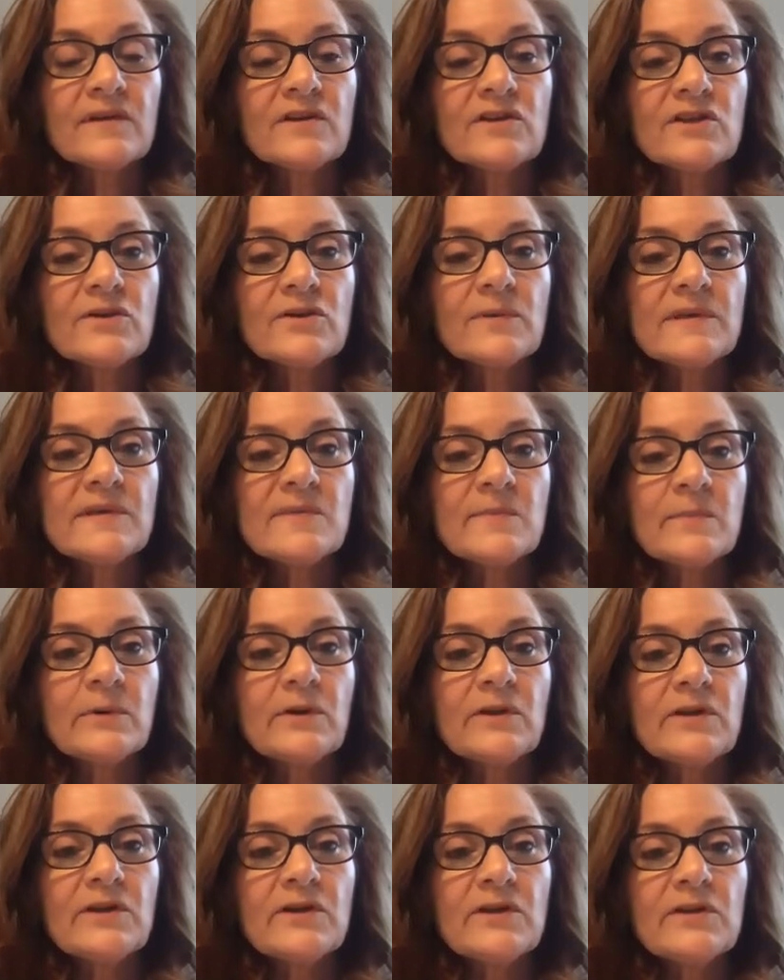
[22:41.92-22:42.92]
2 is
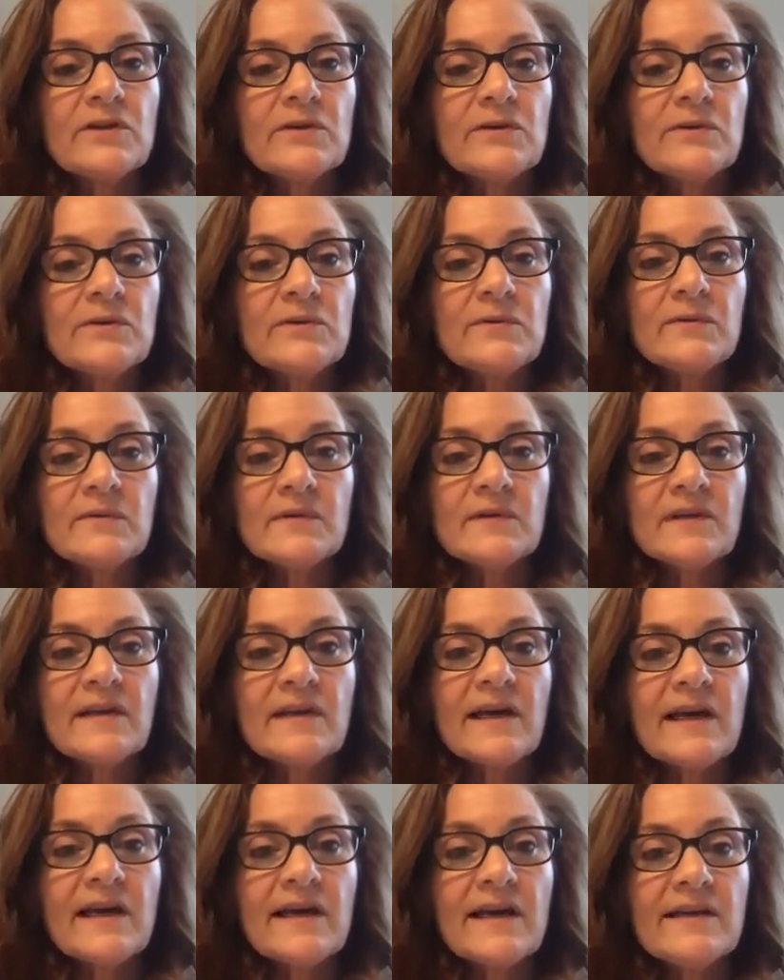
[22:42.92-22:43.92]
blue,
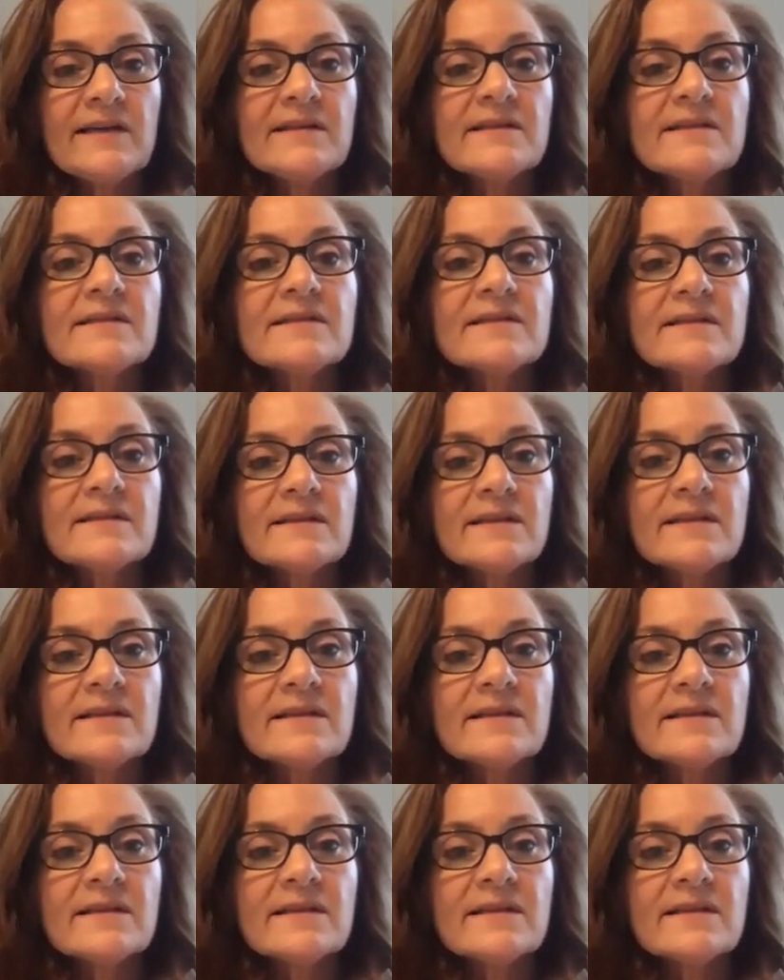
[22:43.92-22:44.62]
nice.